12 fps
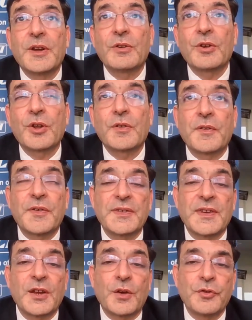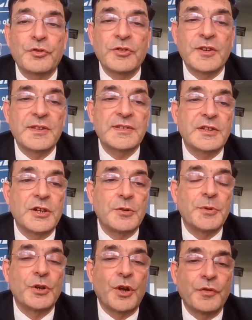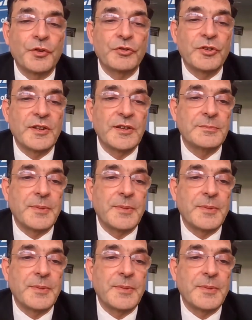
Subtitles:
We have a lot of FSI officials, government officials,